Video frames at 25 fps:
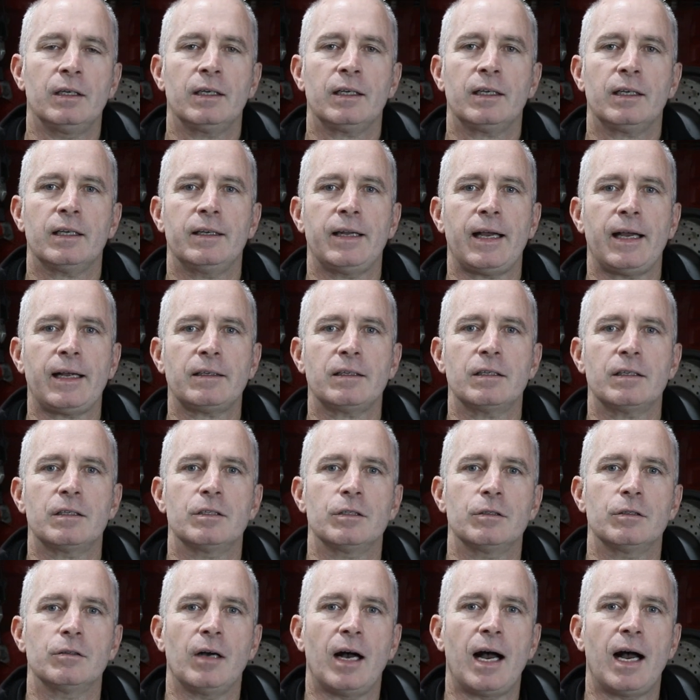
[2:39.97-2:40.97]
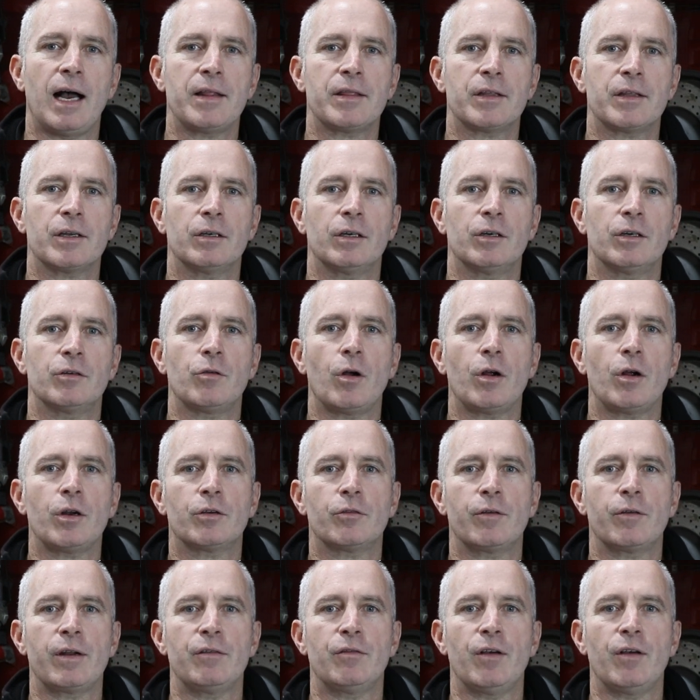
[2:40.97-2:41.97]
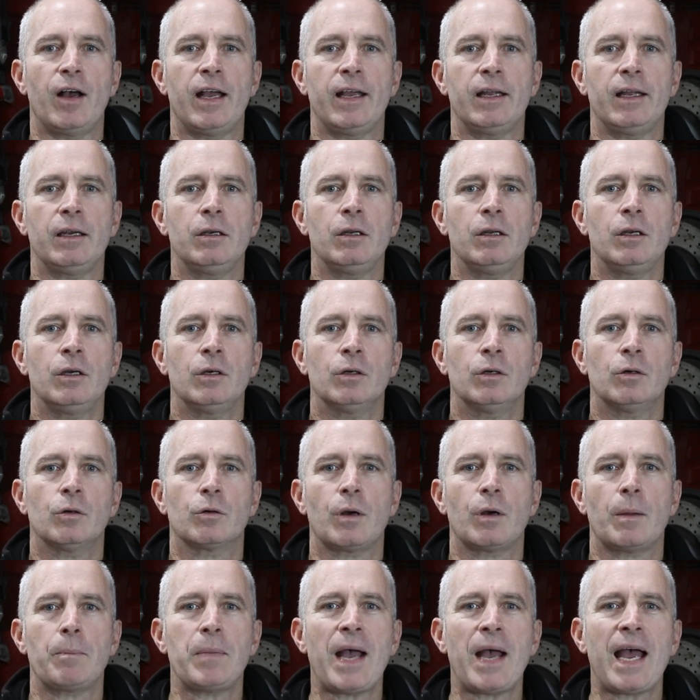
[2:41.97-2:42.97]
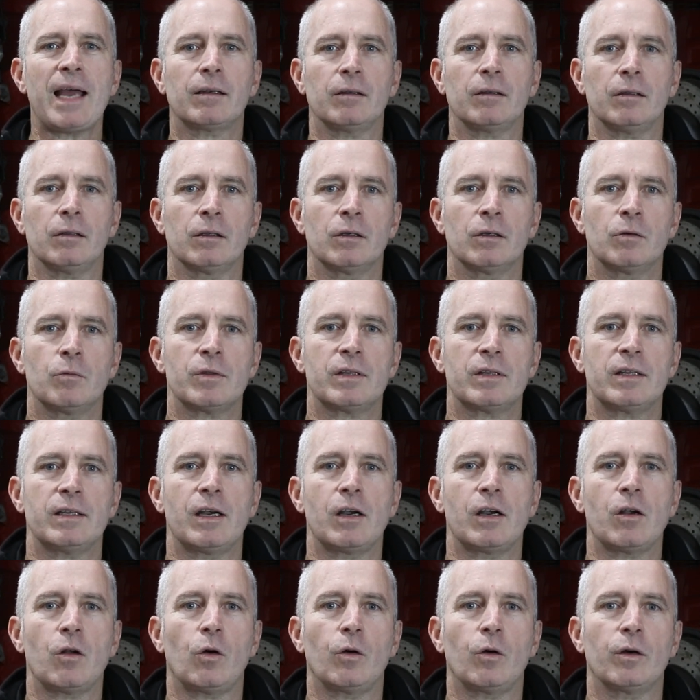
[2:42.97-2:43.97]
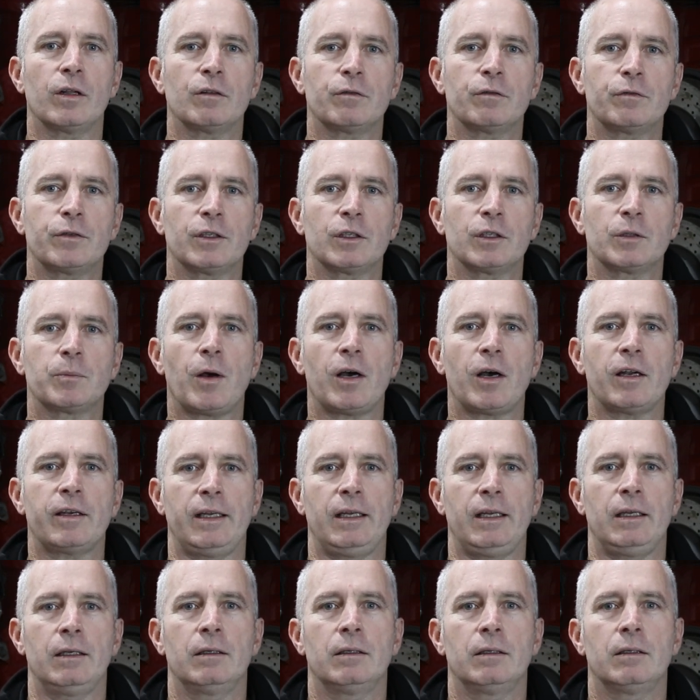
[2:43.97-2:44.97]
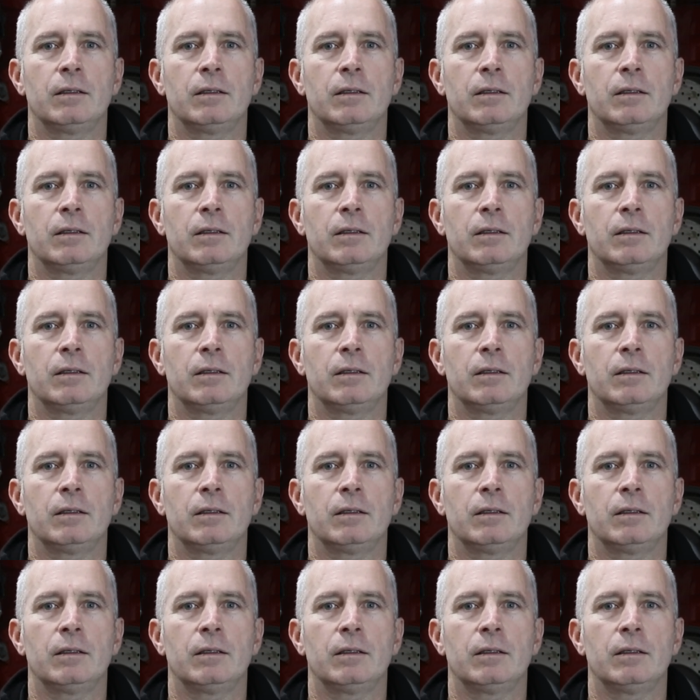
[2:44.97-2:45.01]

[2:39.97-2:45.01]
connected to either a rotary vane or a paddle within an oil-filled body.